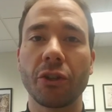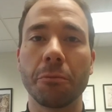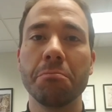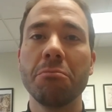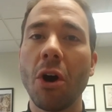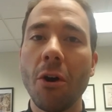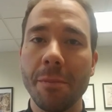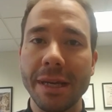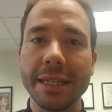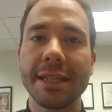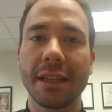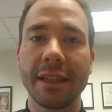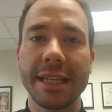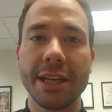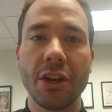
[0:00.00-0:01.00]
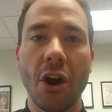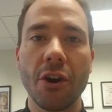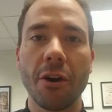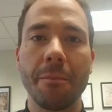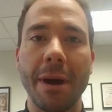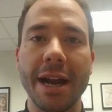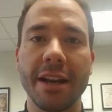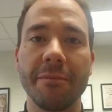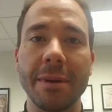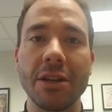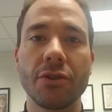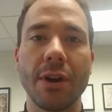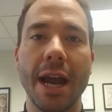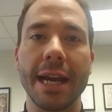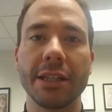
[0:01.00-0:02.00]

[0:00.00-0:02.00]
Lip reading: moment Leonardo might have been trying